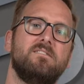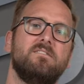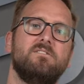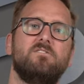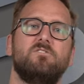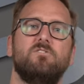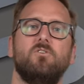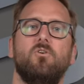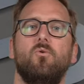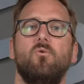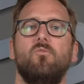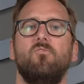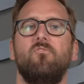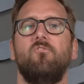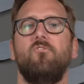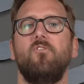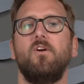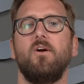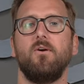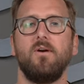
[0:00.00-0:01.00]
And so
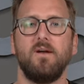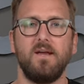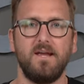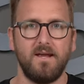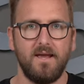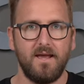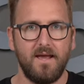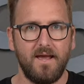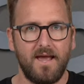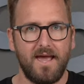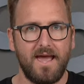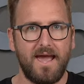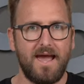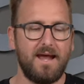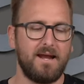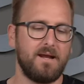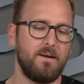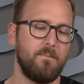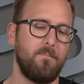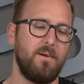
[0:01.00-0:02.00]
very
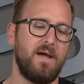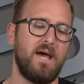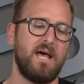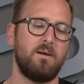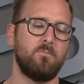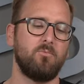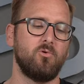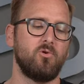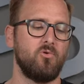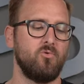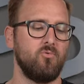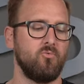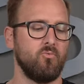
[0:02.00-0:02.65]
hat compatible,